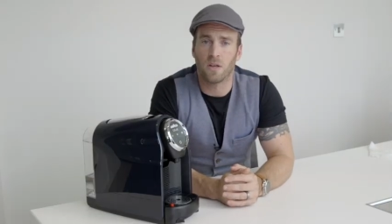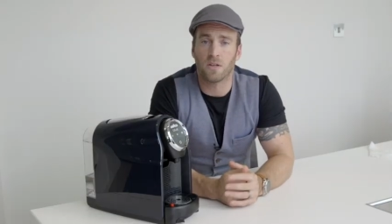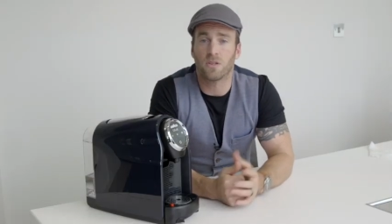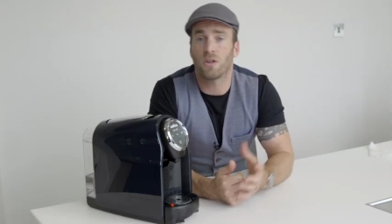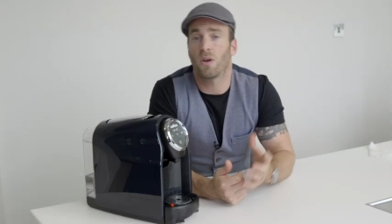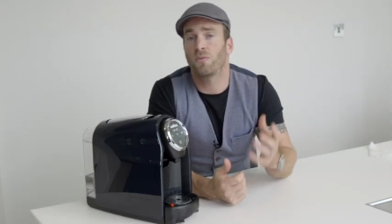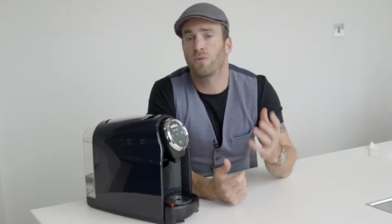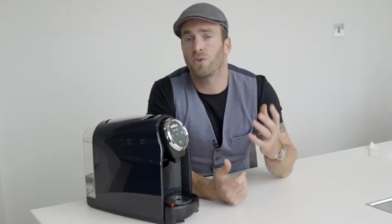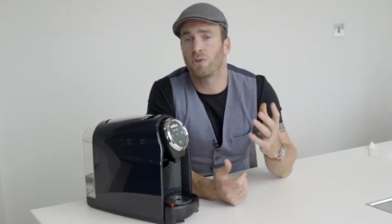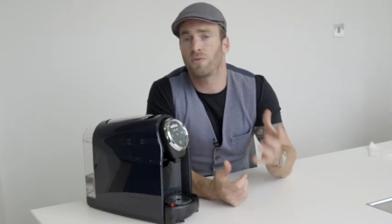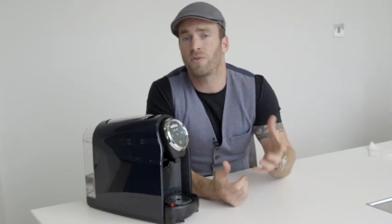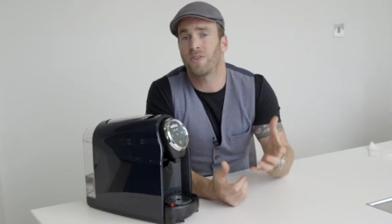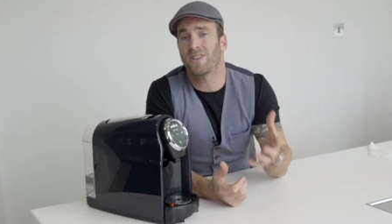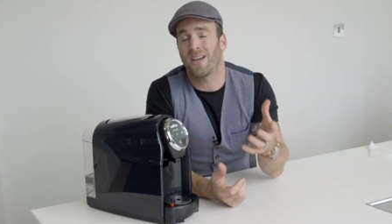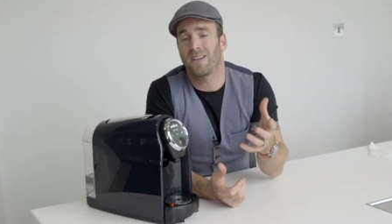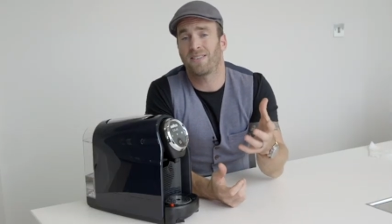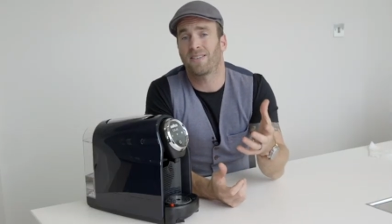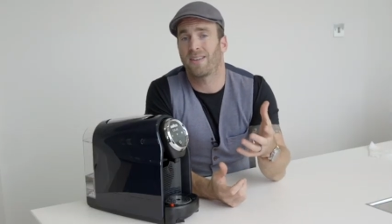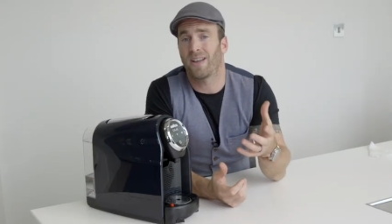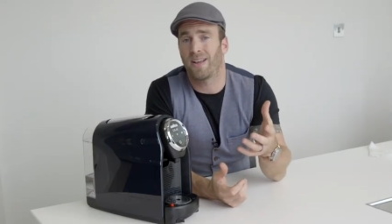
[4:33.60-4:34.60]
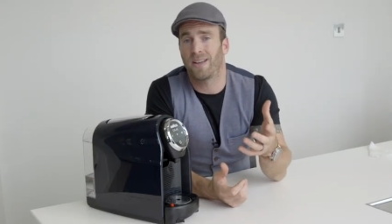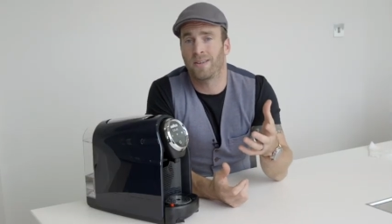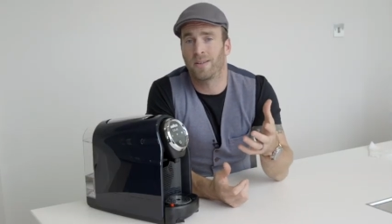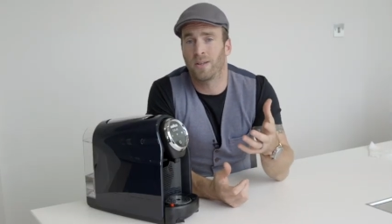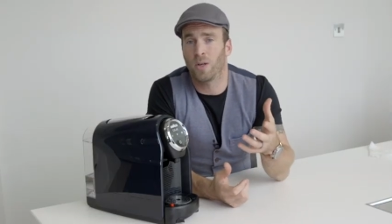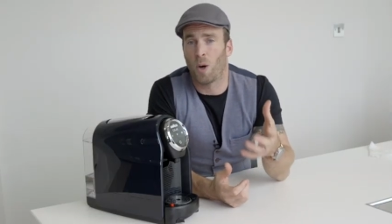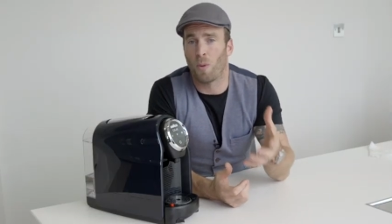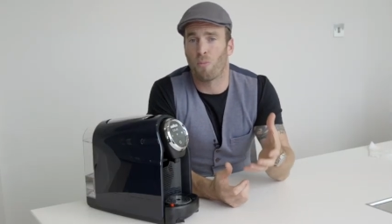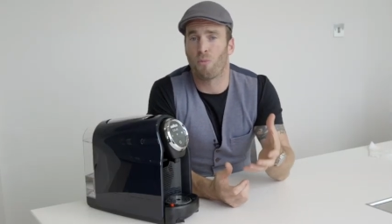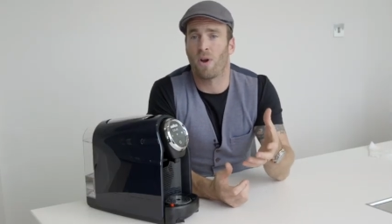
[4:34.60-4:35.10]
So during the
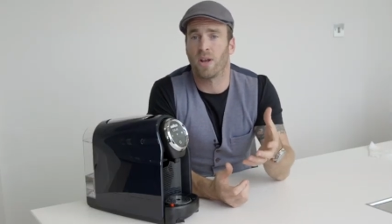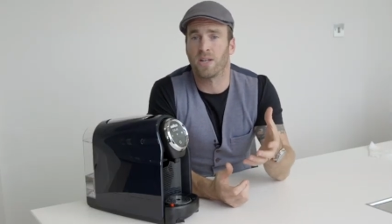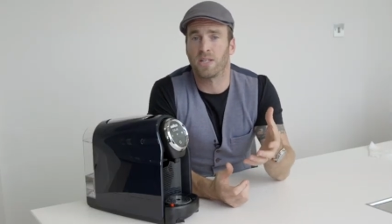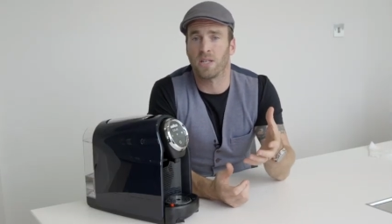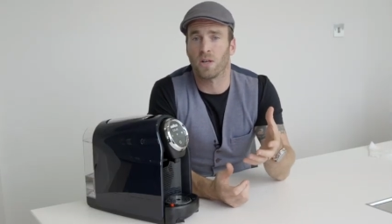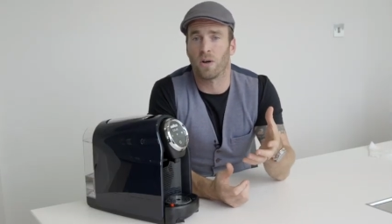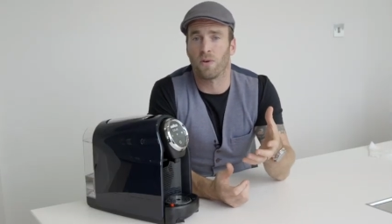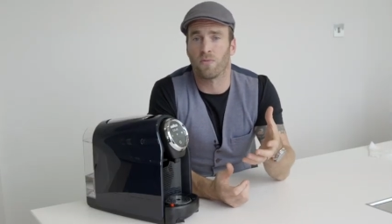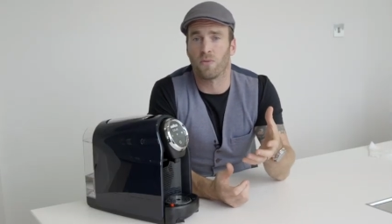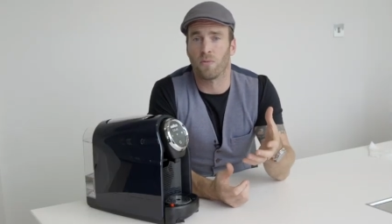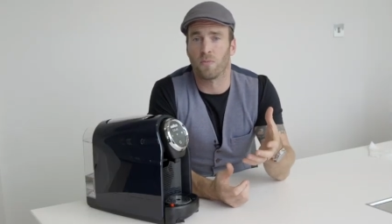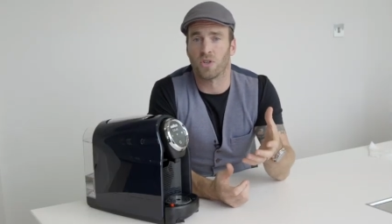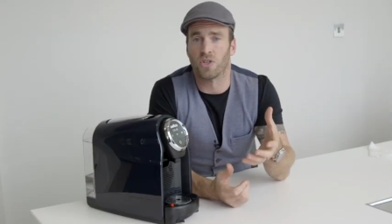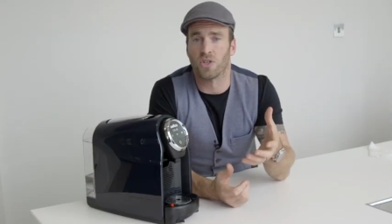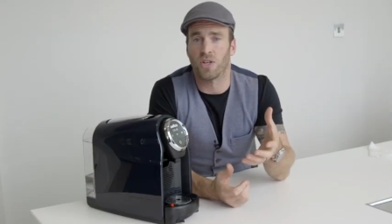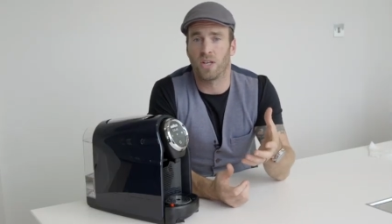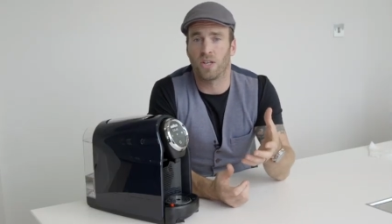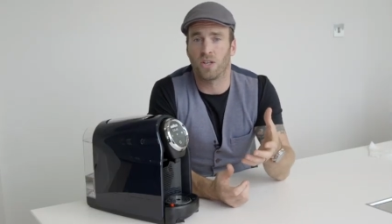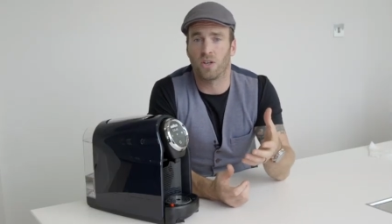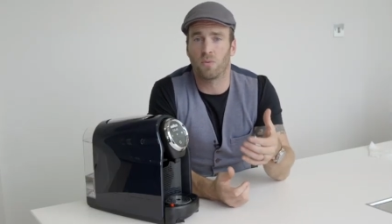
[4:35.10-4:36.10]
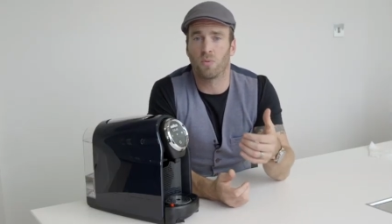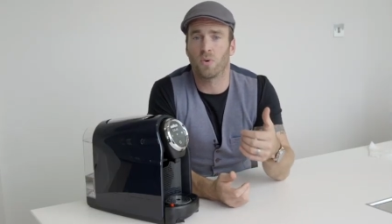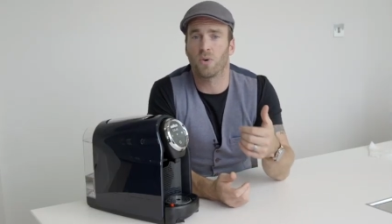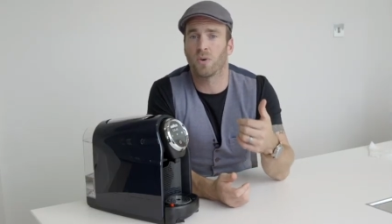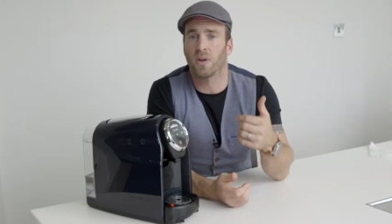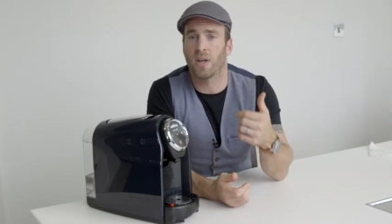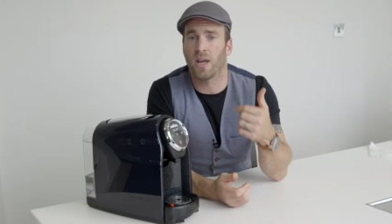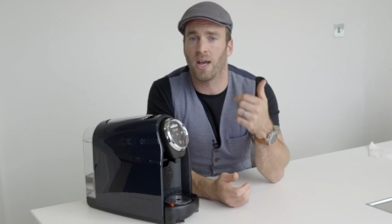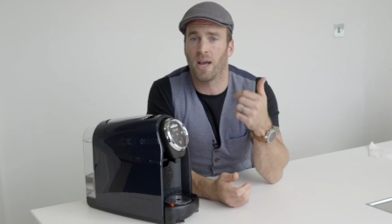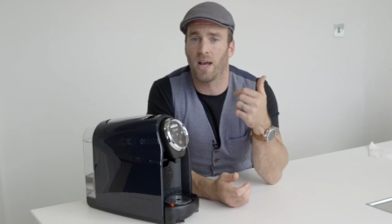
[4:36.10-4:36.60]
day-to-day operating of the machine, you
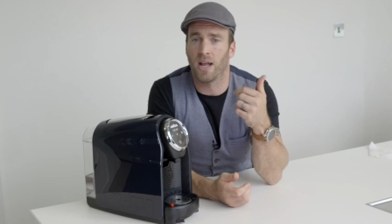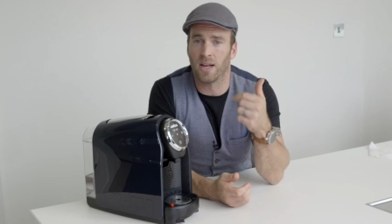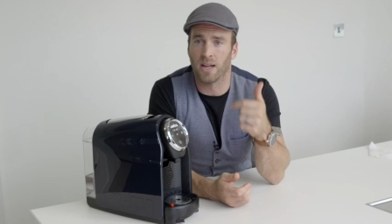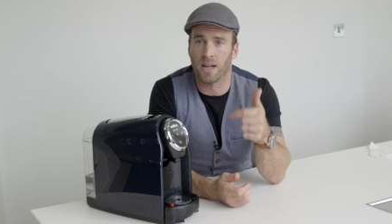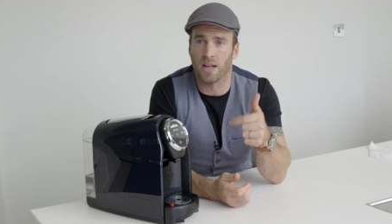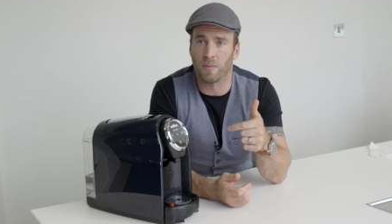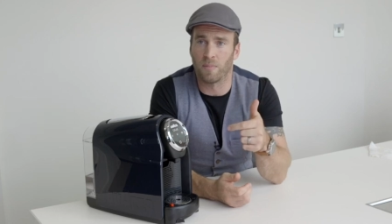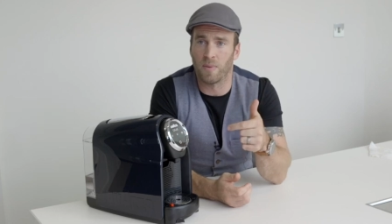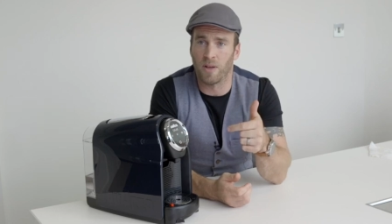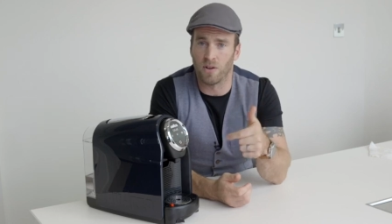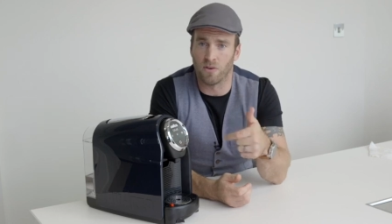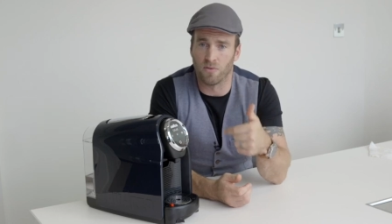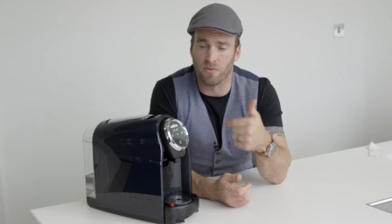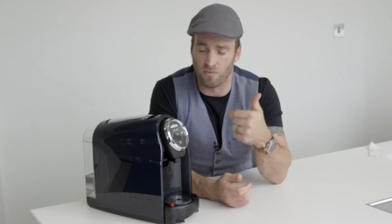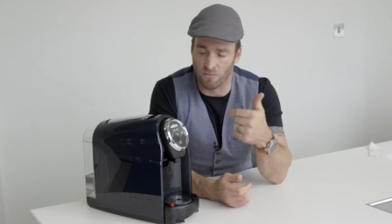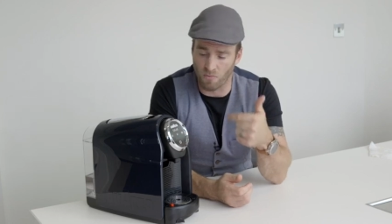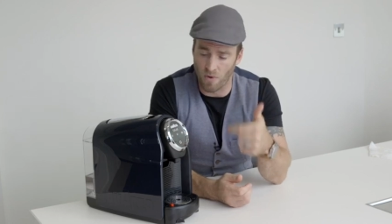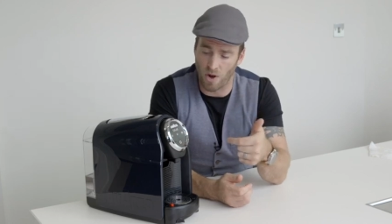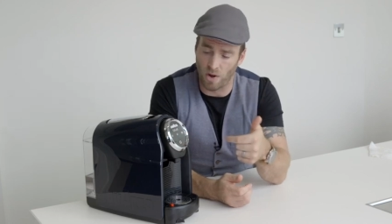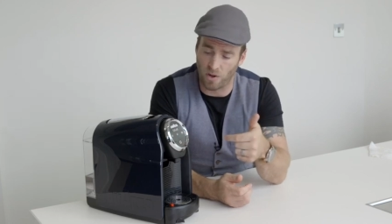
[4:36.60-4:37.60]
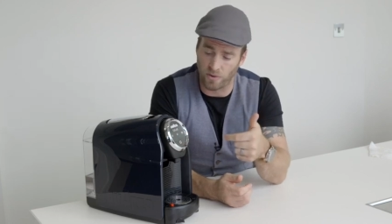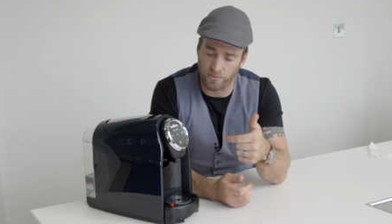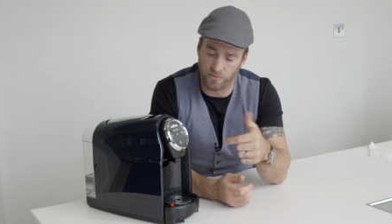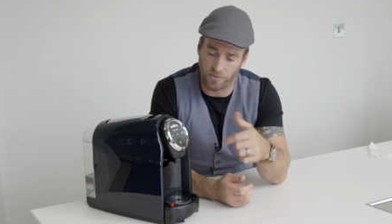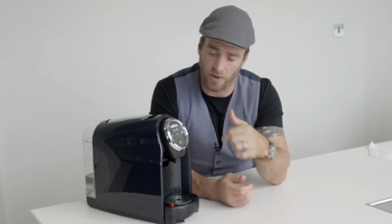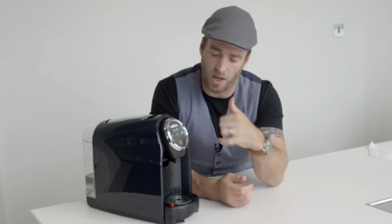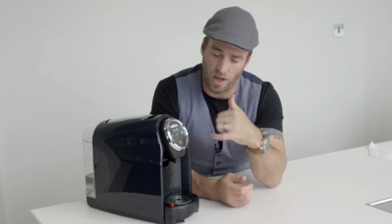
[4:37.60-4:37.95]
will get a little bit of runoff